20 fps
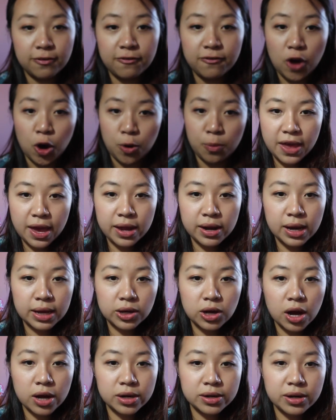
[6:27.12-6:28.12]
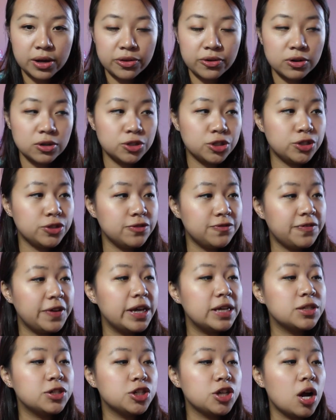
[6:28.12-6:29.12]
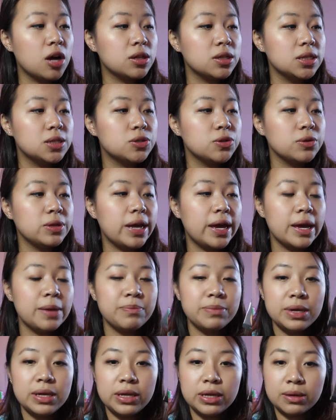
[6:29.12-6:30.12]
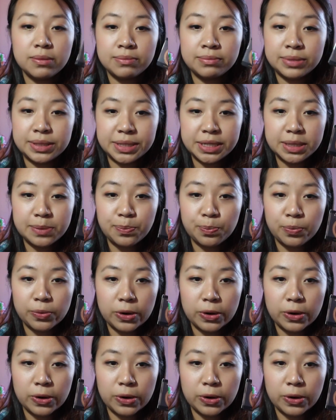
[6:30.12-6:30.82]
foam. Then I got another Too Faced Chocolate Soleil Medium Deep